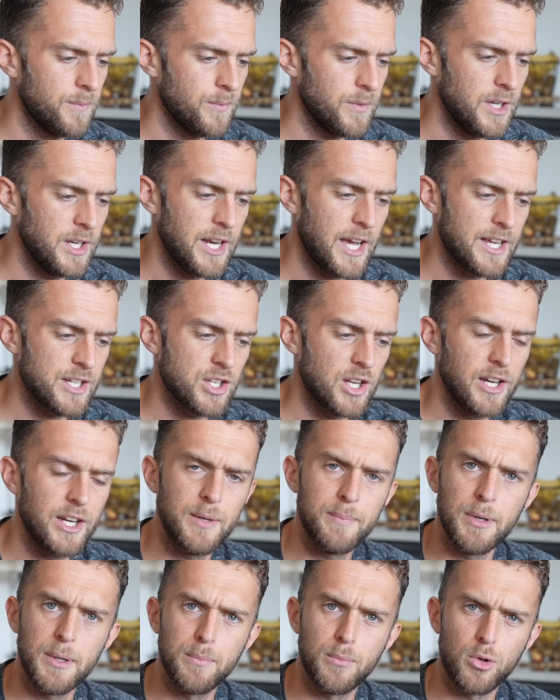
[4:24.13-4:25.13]
It has a
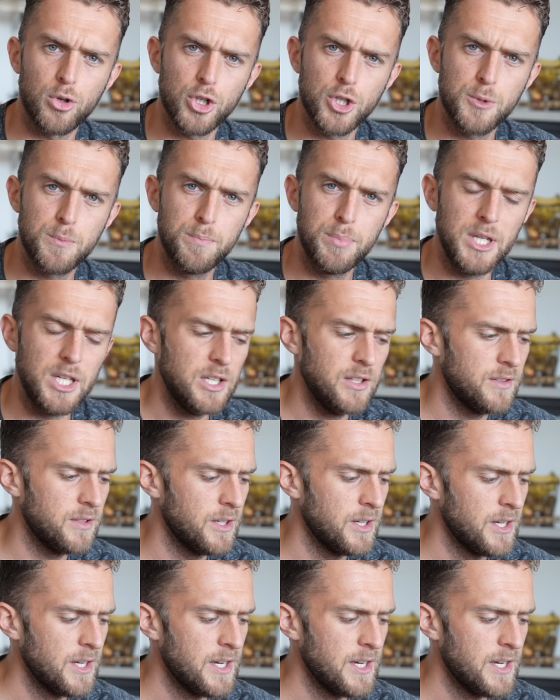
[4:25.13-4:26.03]
little bit more speed.